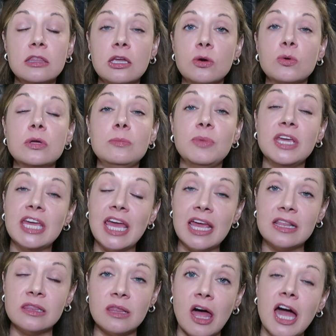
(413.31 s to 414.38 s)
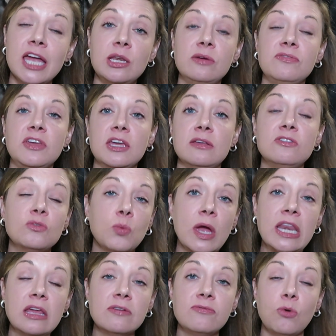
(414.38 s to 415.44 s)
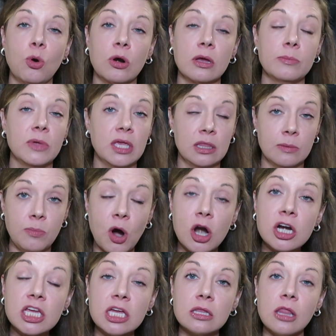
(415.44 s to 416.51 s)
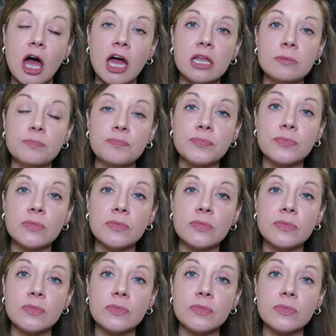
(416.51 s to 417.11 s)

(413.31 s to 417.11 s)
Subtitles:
there would be a line of kids waiting for him in the parking lot.